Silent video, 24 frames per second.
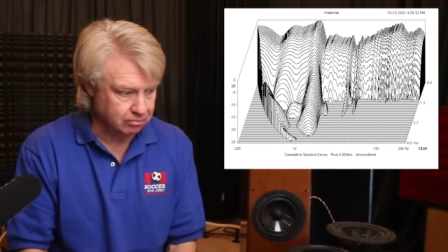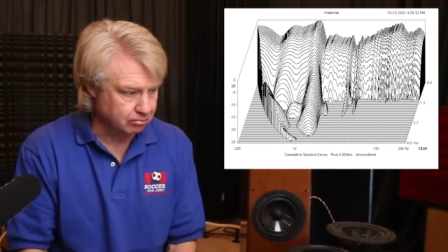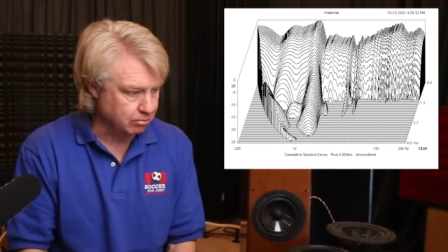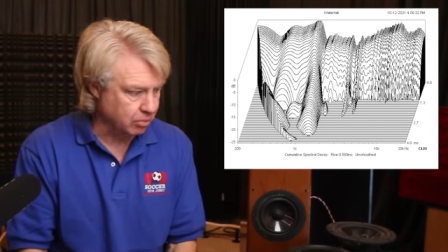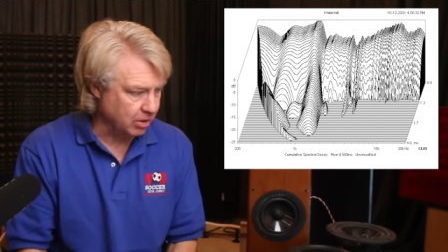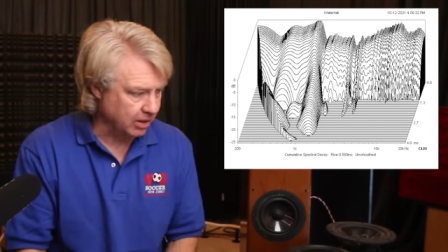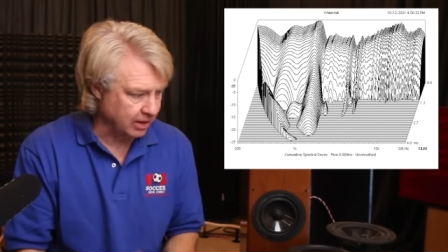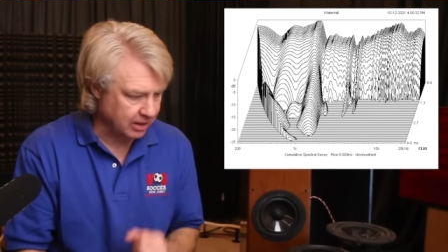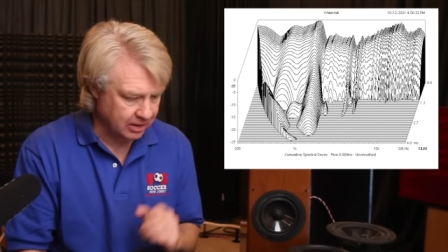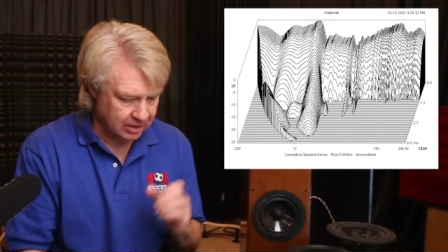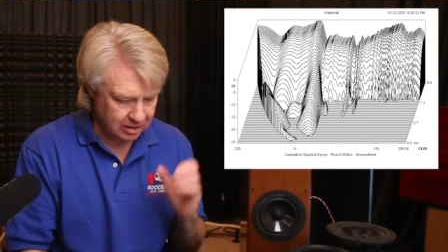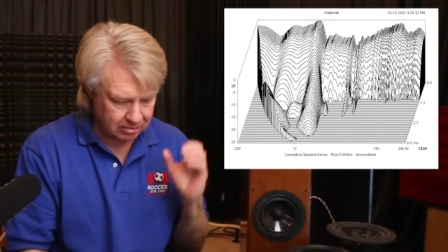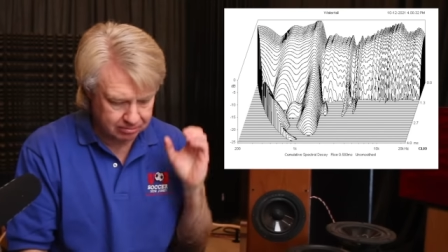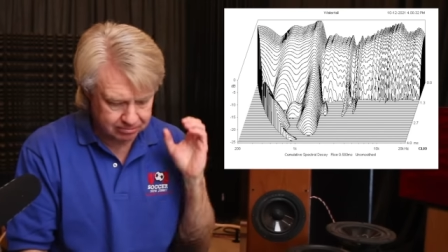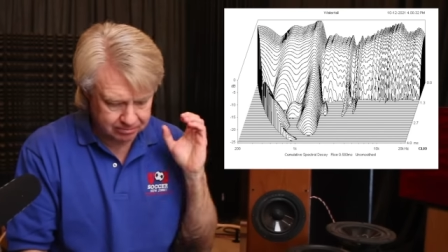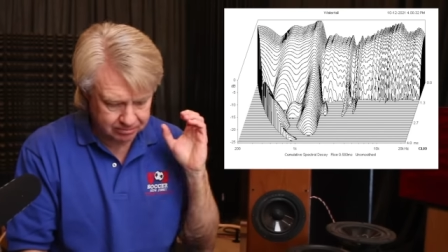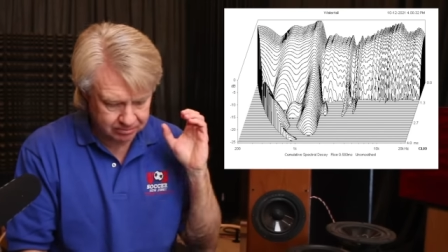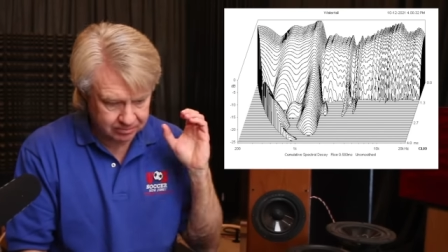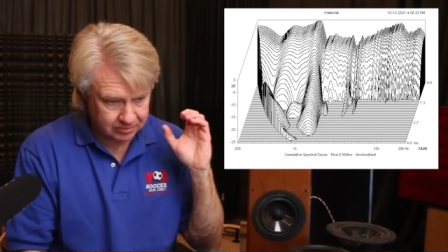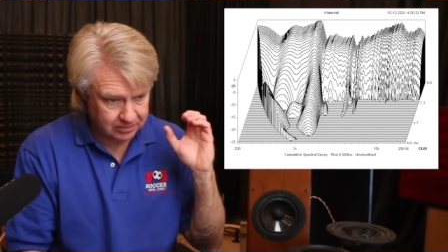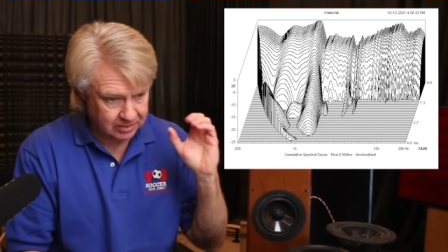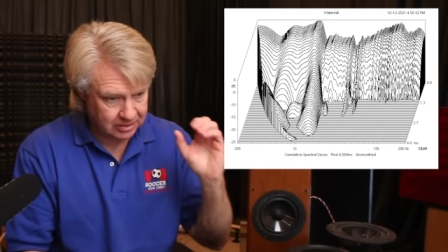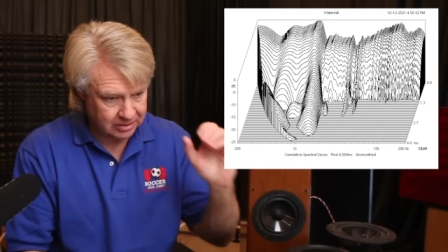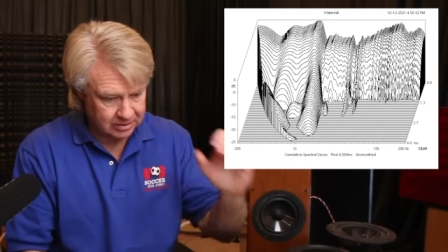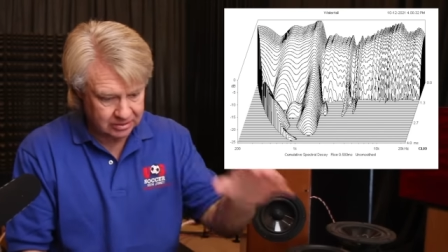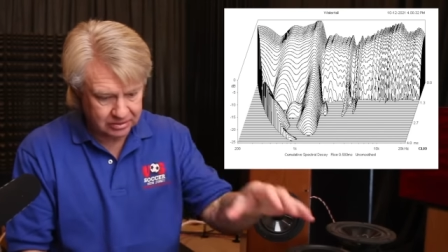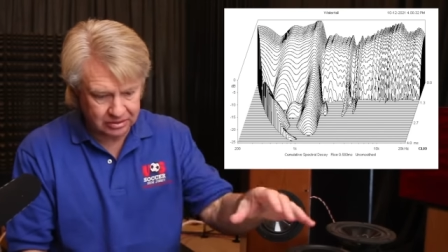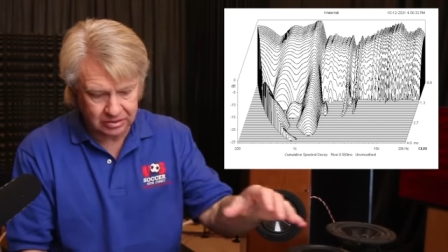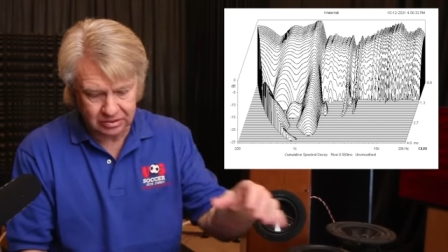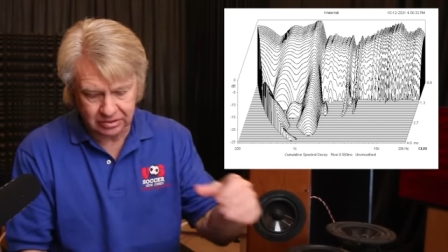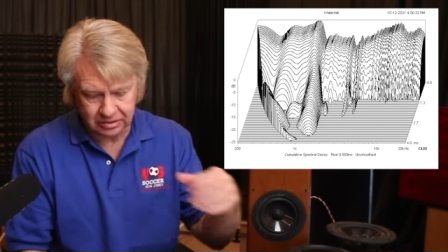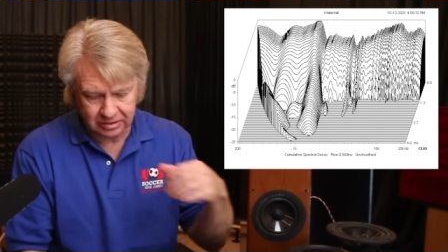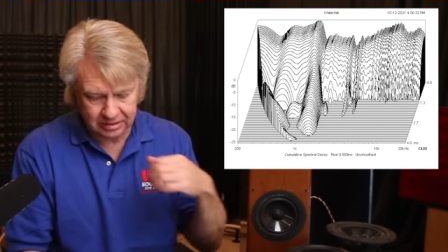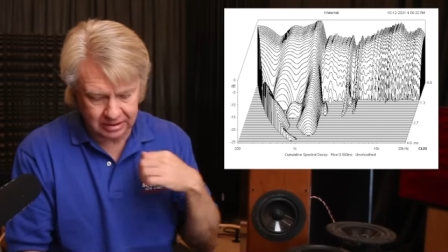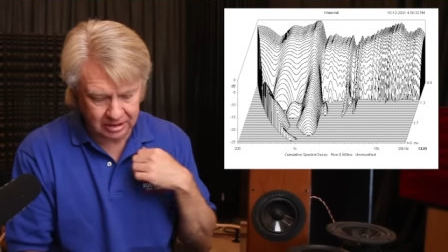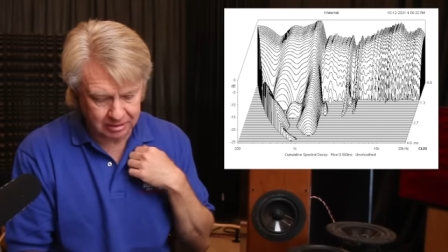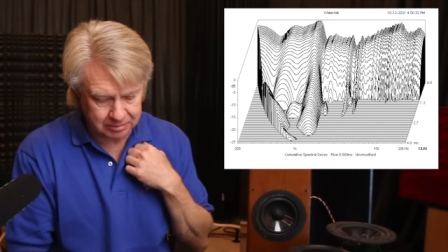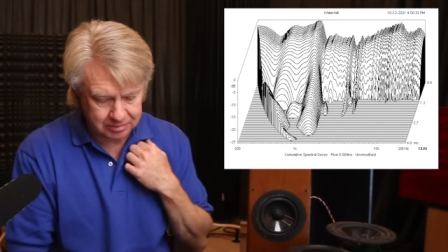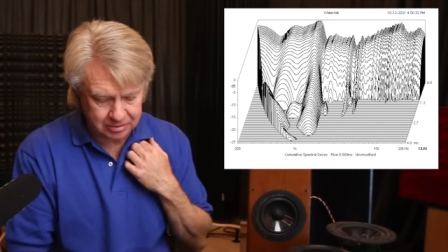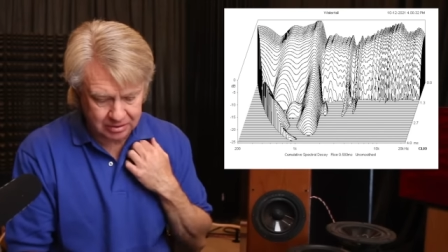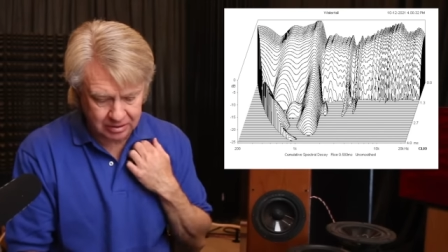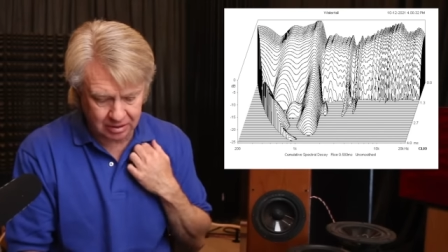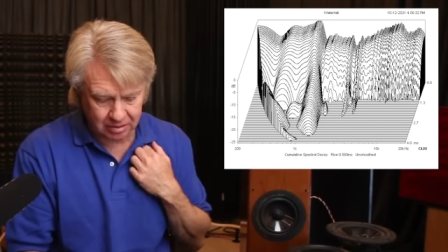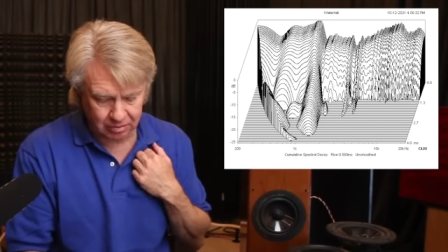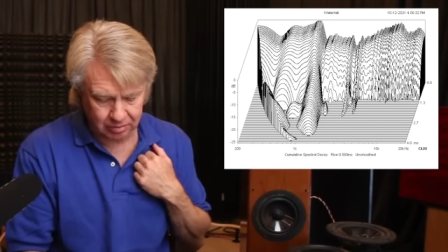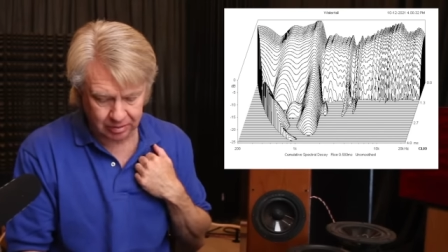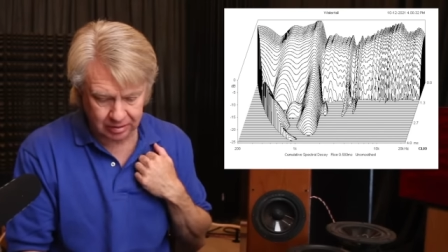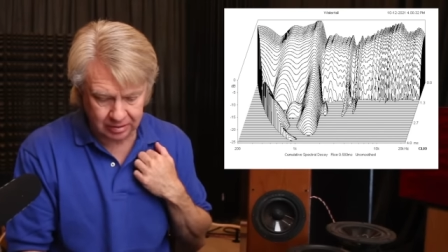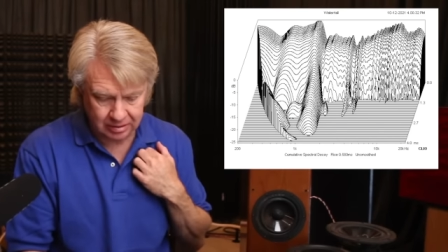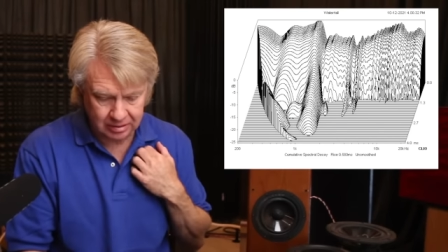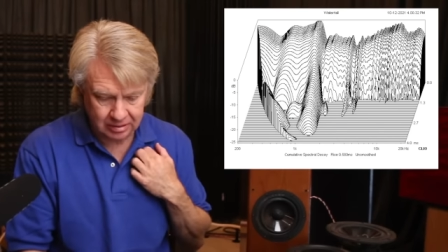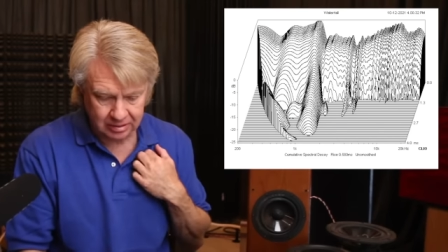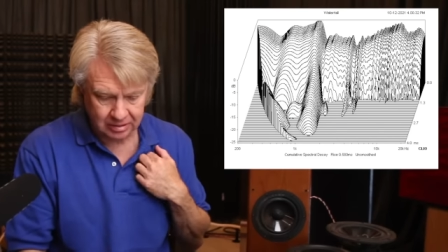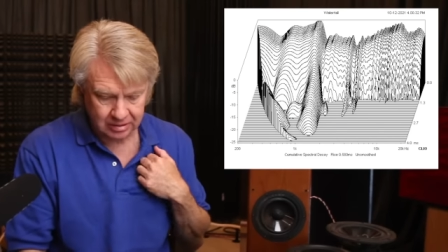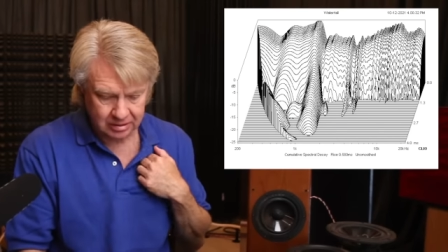breakup and just keeps going.